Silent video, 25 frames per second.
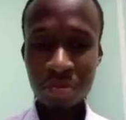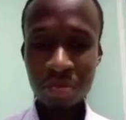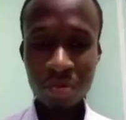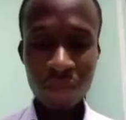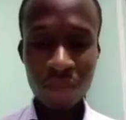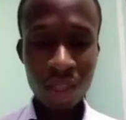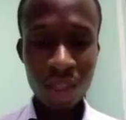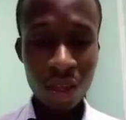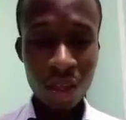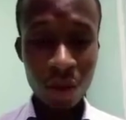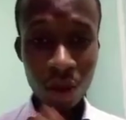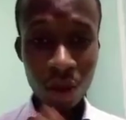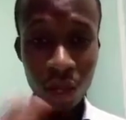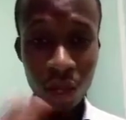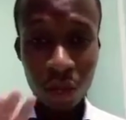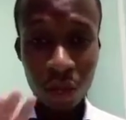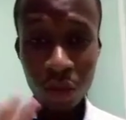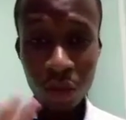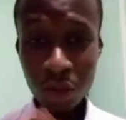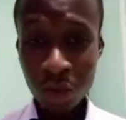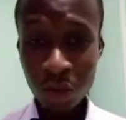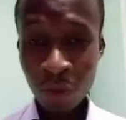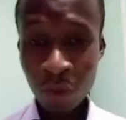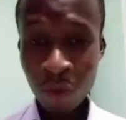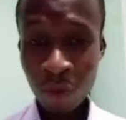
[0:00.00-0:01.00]
And also,
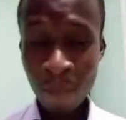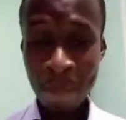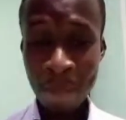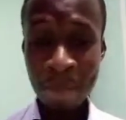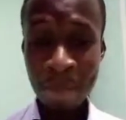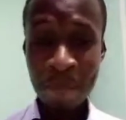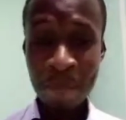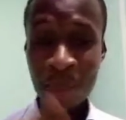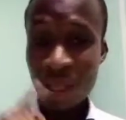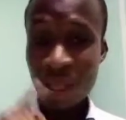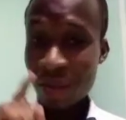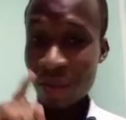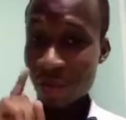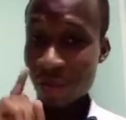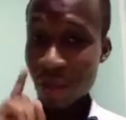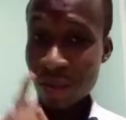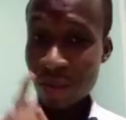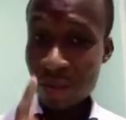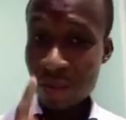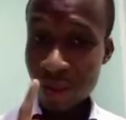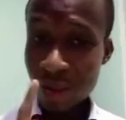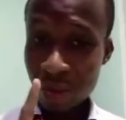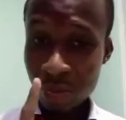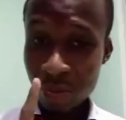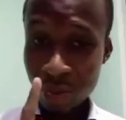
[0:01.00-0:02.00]
very, very
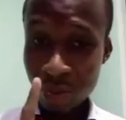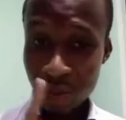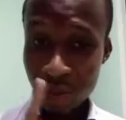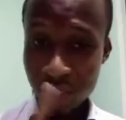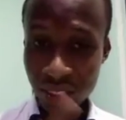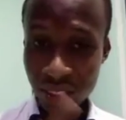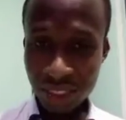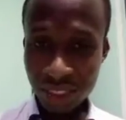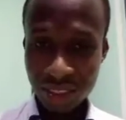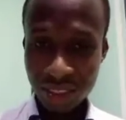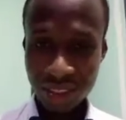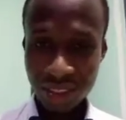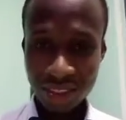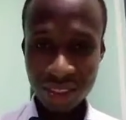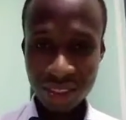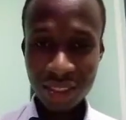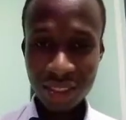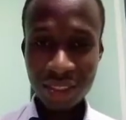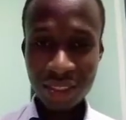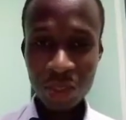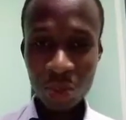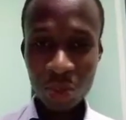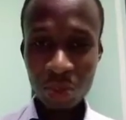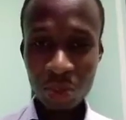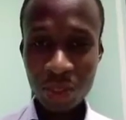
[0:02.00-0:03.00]
important,
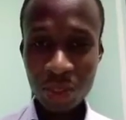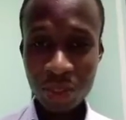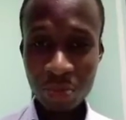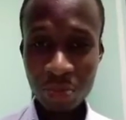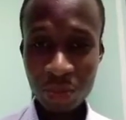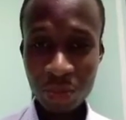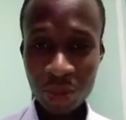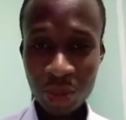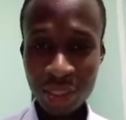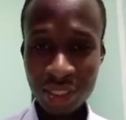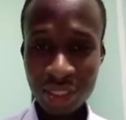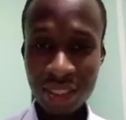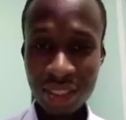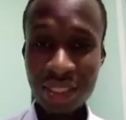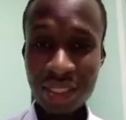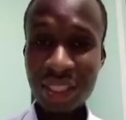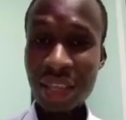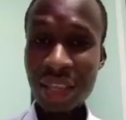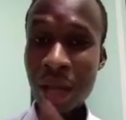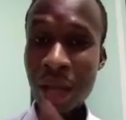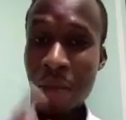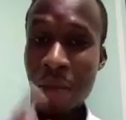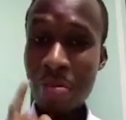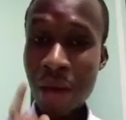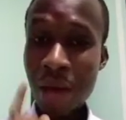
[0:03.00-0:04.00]
this point,
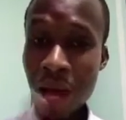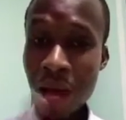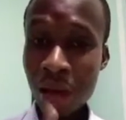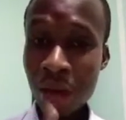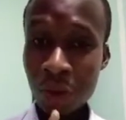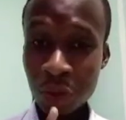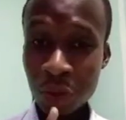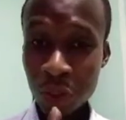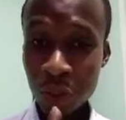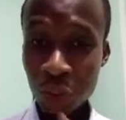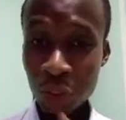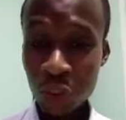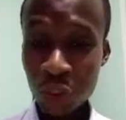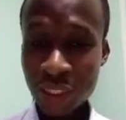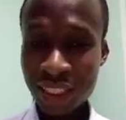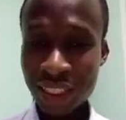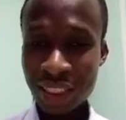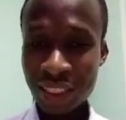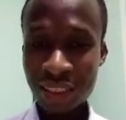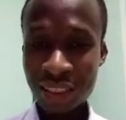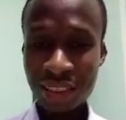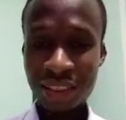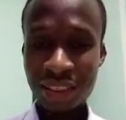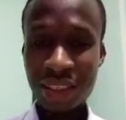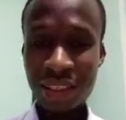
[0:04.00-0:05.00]
malnutrition.
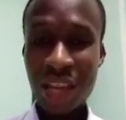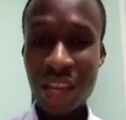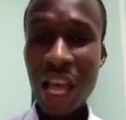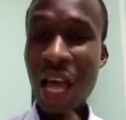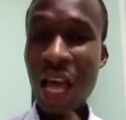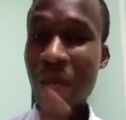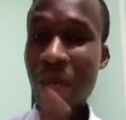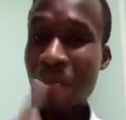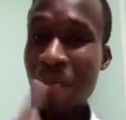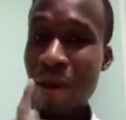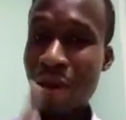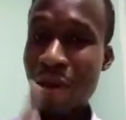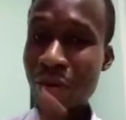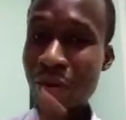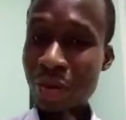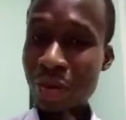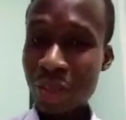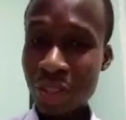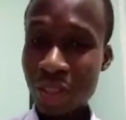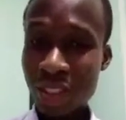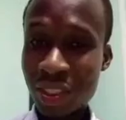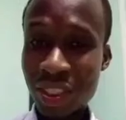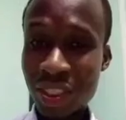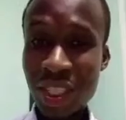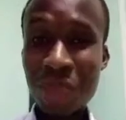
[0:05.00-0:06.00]

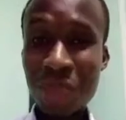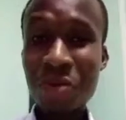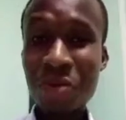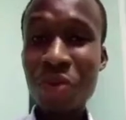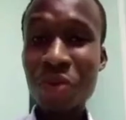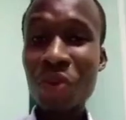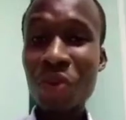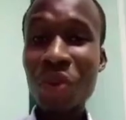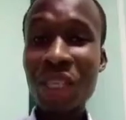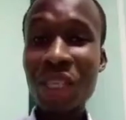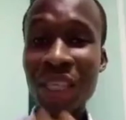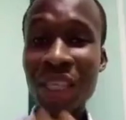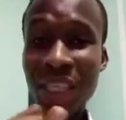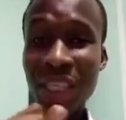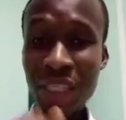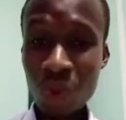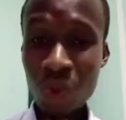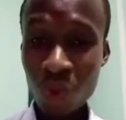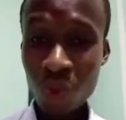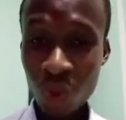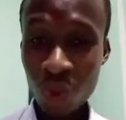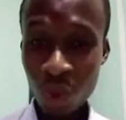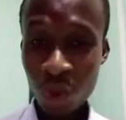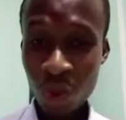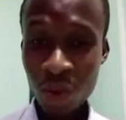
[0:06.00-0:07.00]
If you don't eat well,
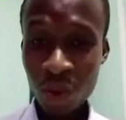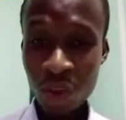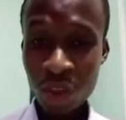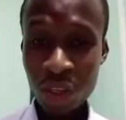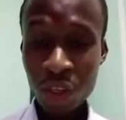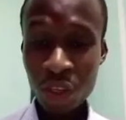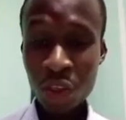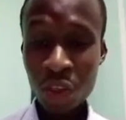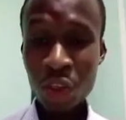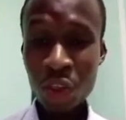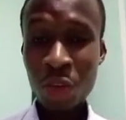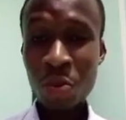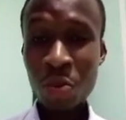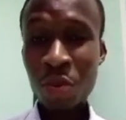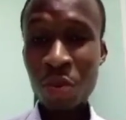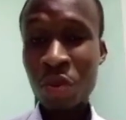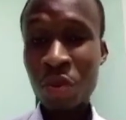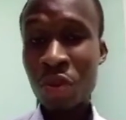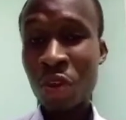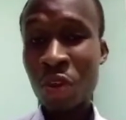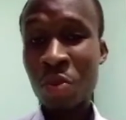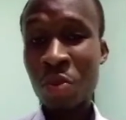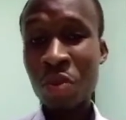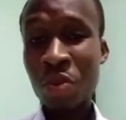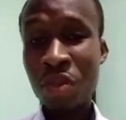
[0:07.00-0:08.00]
your immune
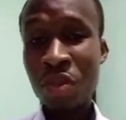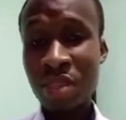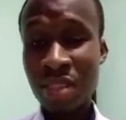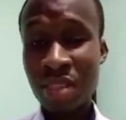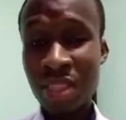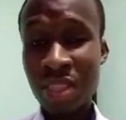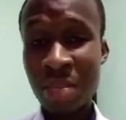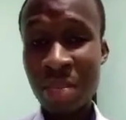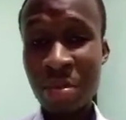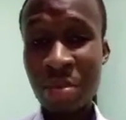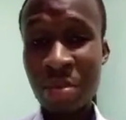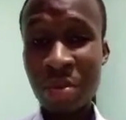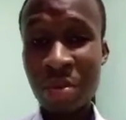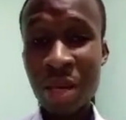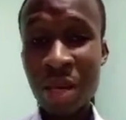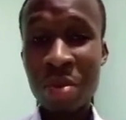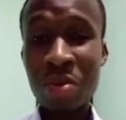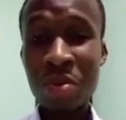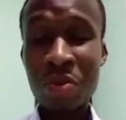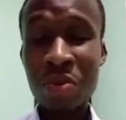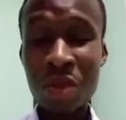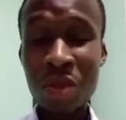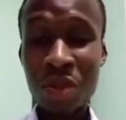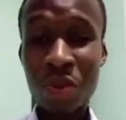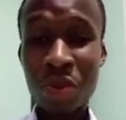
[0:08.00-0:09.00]
system will become weak. So
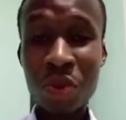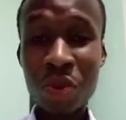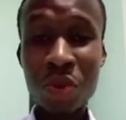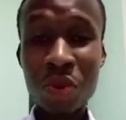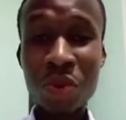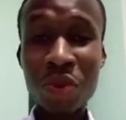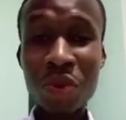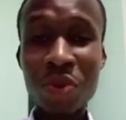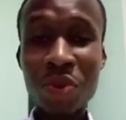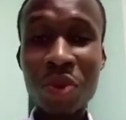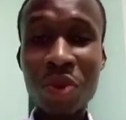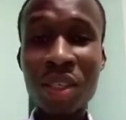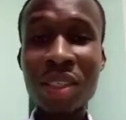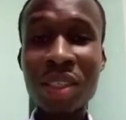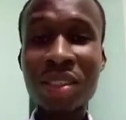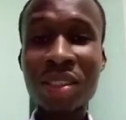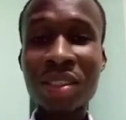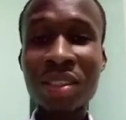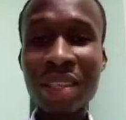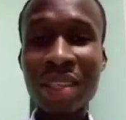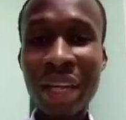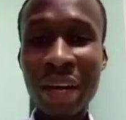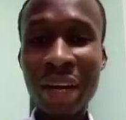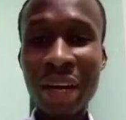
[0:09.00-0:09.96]
those who eat gari,